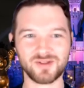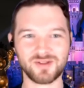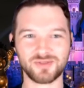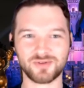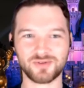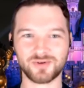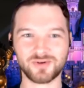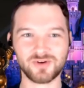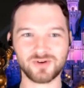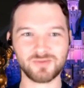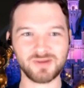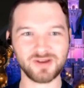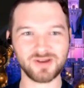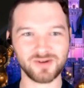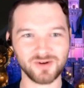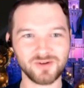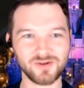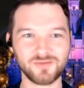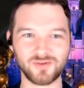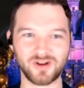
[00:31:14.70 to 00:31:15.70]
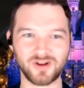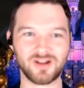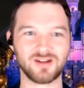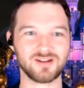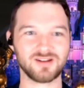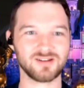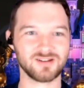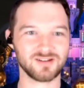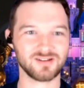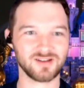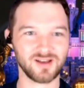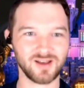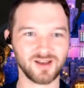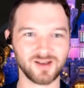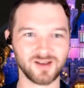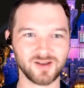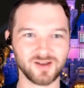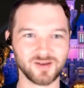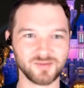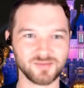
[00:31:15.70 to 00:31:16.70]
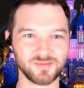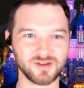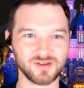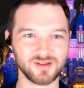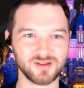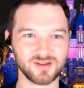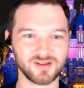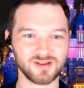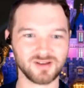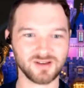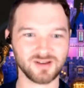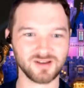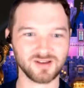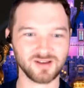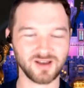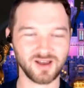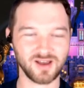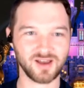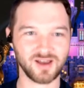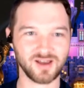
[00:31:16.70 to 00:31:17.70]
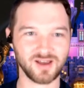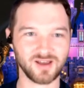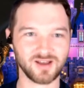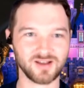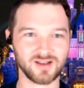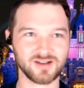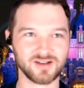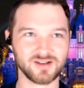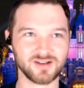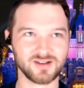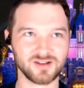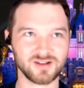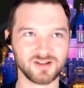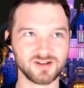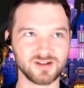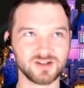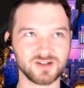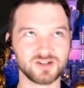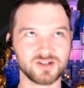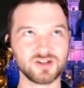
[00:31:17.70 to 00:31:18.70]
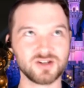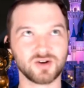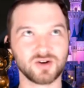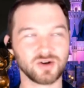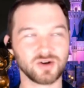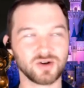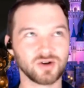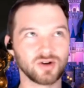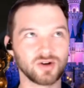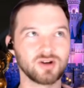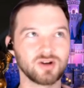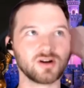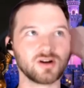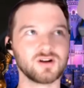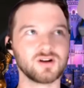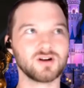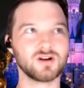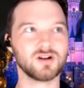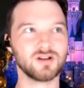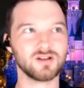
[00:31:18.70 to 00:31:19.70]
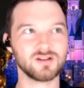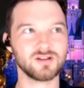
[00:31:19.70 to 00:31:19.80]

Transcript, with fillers: through my girlfriend oh. um uh her